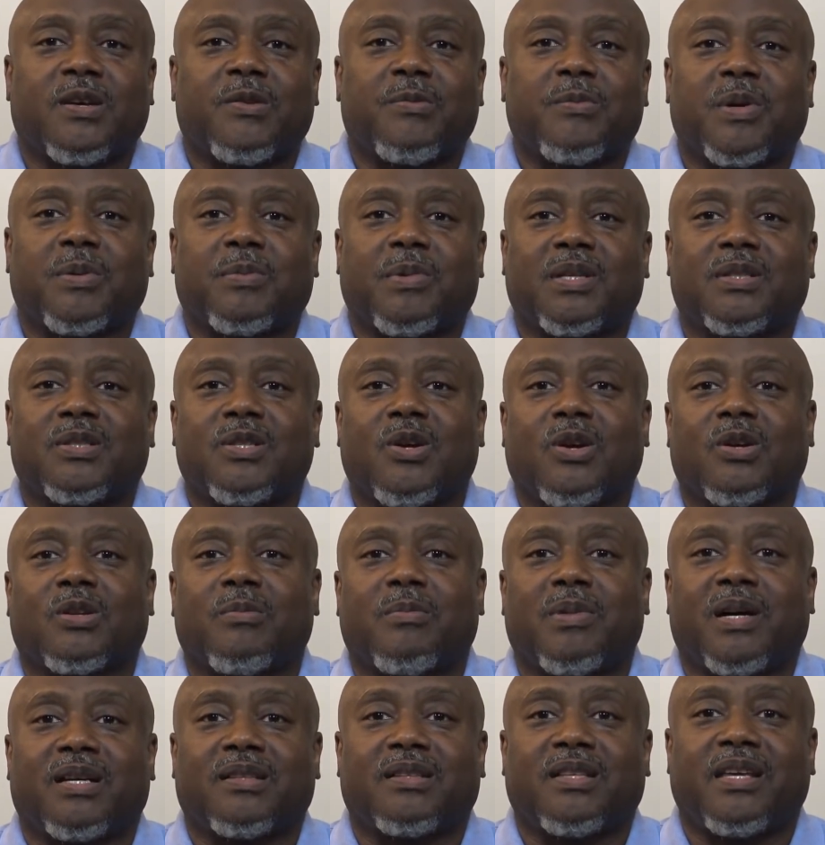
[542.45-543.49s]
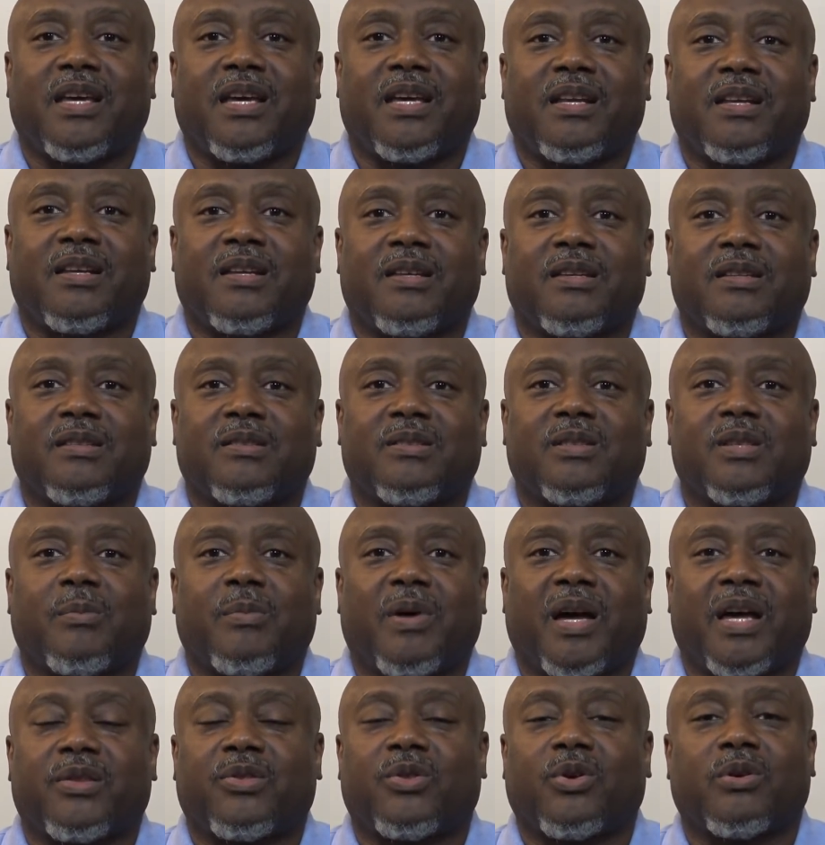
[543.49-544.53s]
I remember I talked about that and
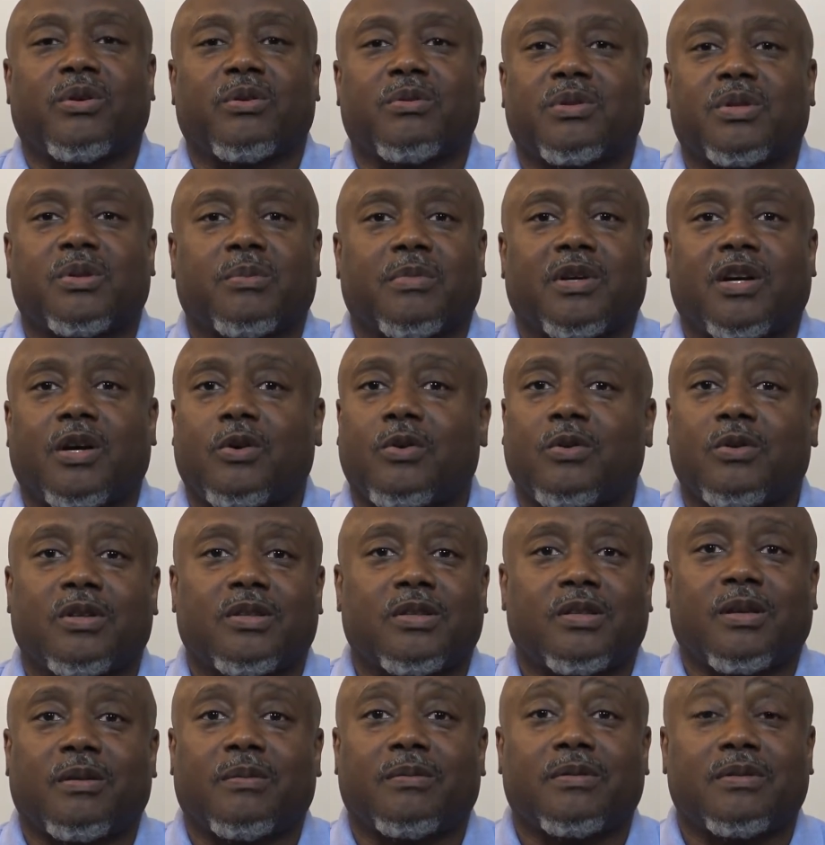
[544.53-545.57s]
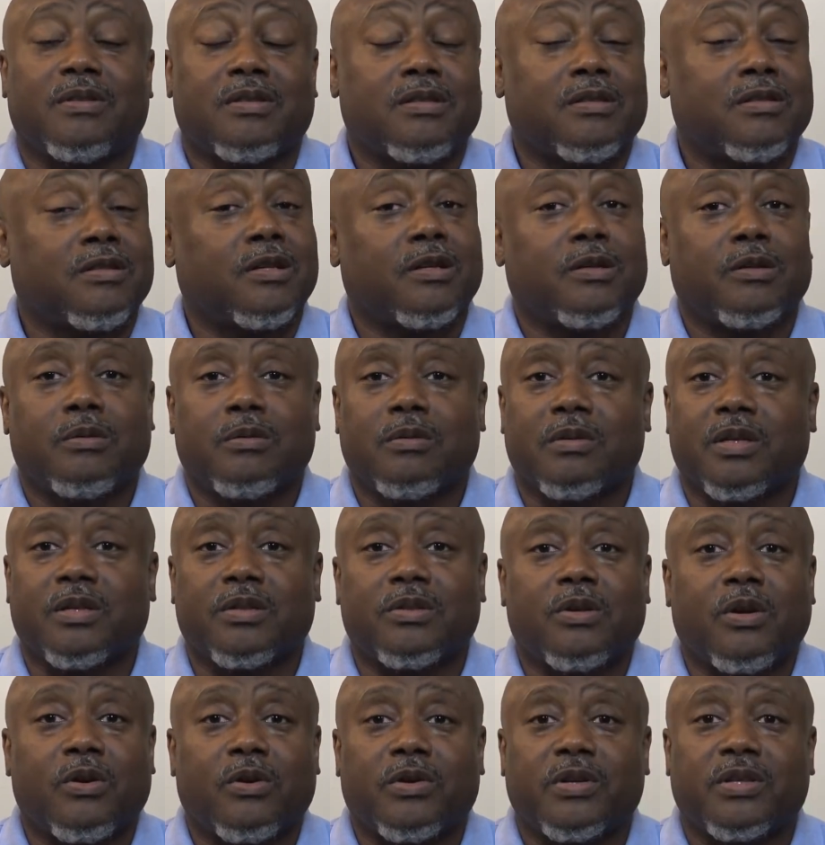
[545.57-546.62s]
somebody thought it was some code or something. No,
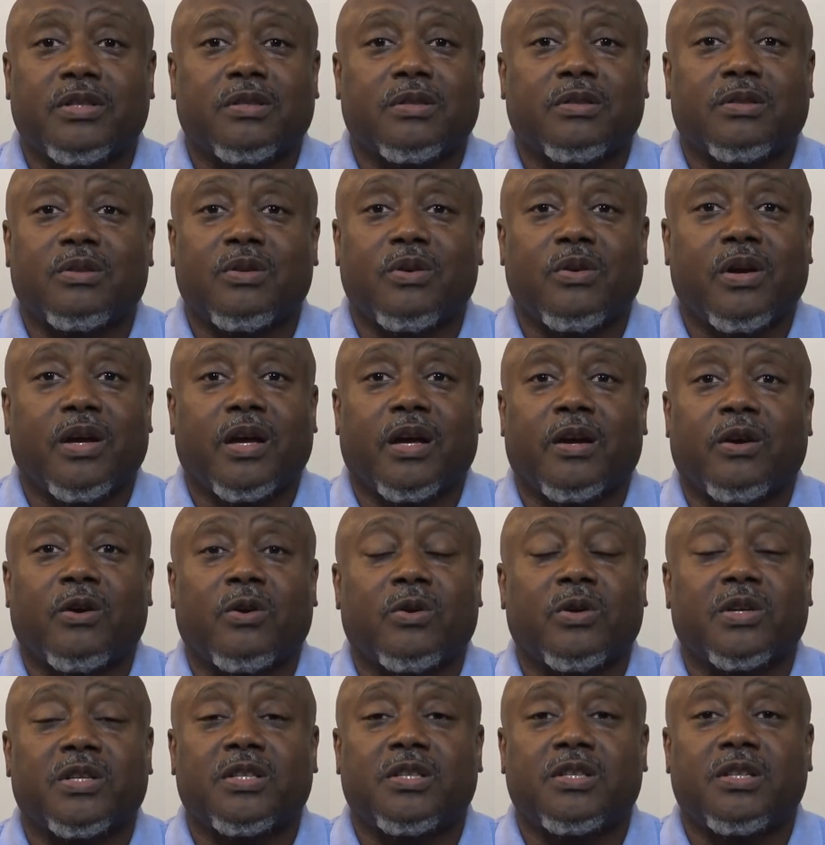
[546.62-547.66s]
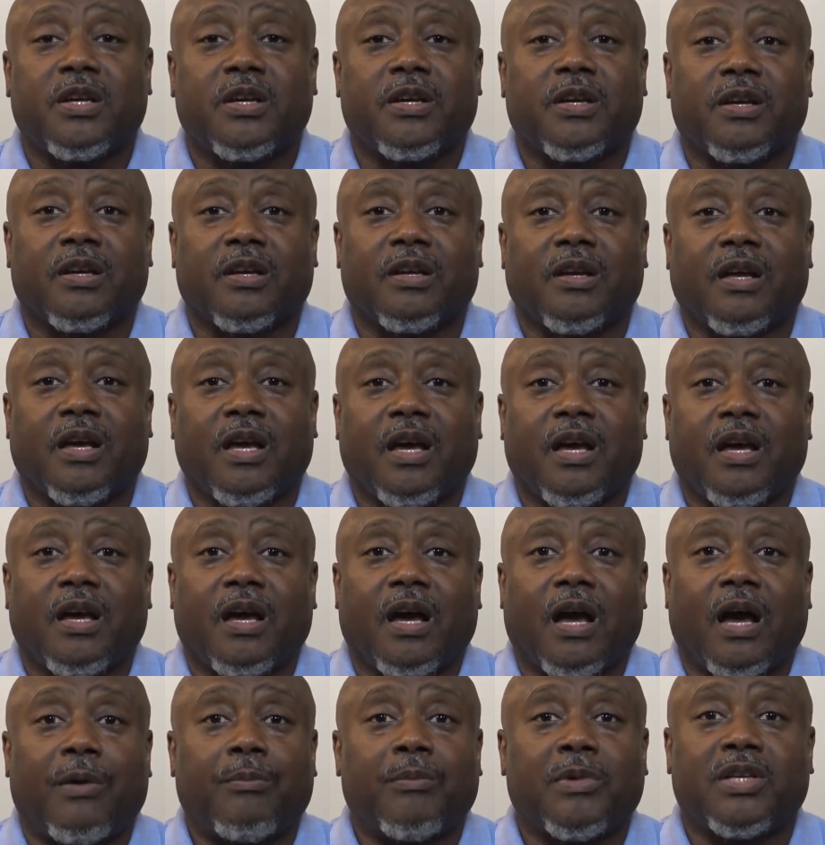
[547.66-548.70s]
it's always a story I always shared.
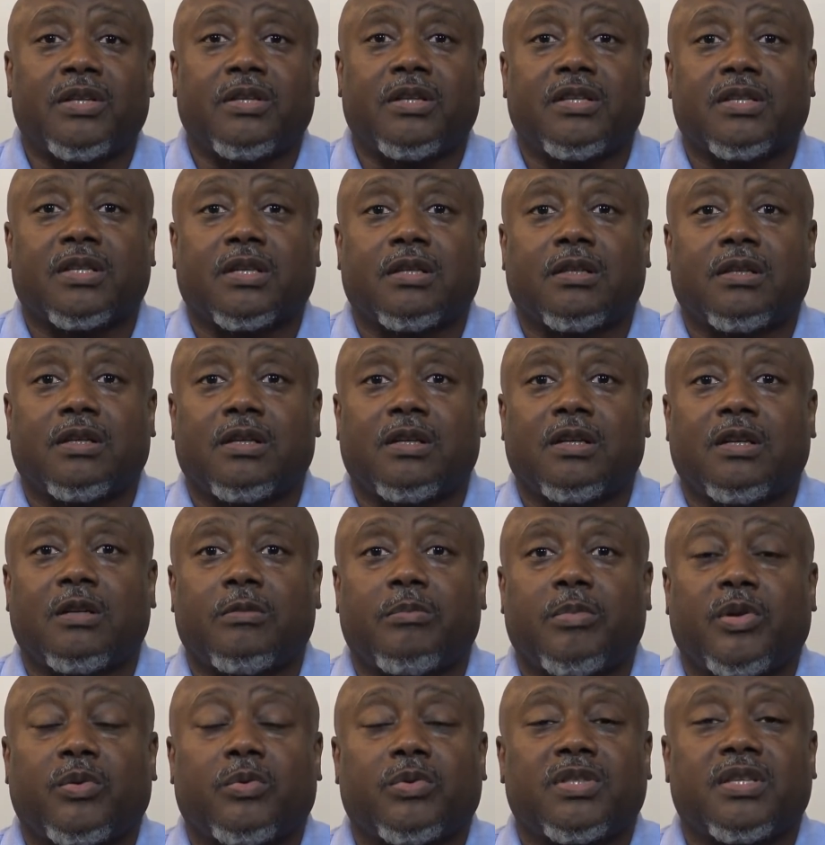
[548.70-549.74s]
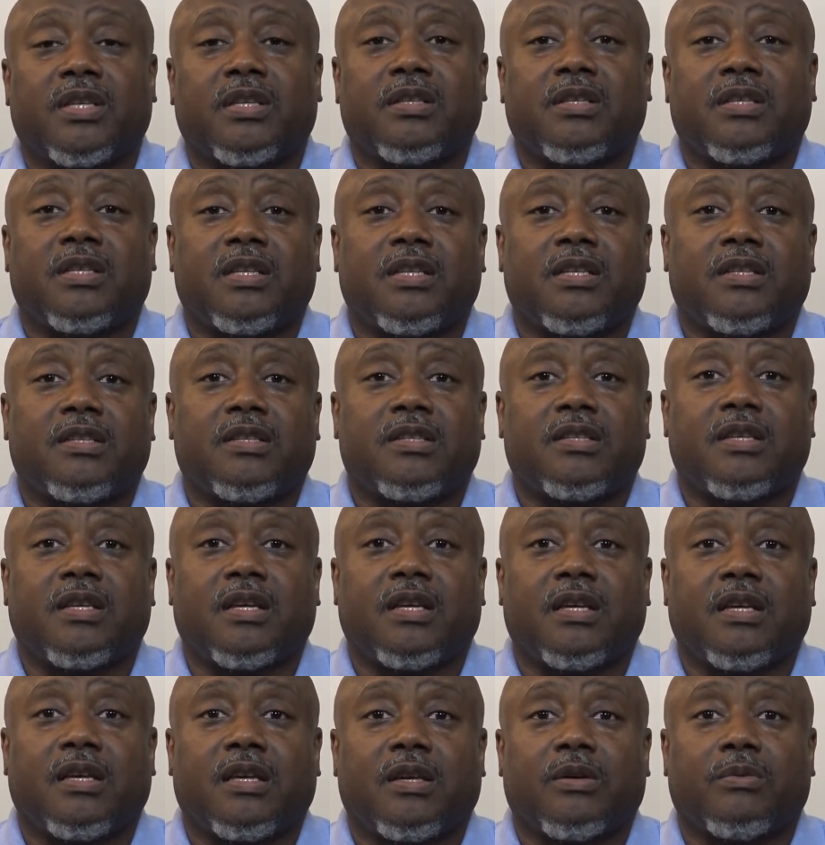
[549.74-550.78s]
I'm in this club. It was in
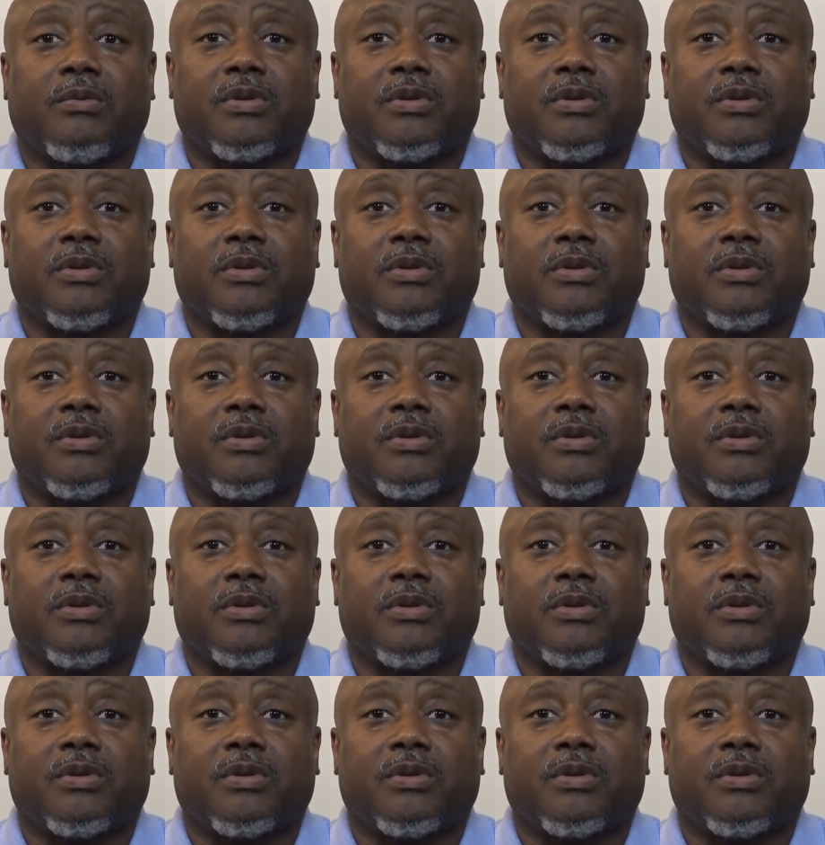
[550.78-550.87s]
D.C.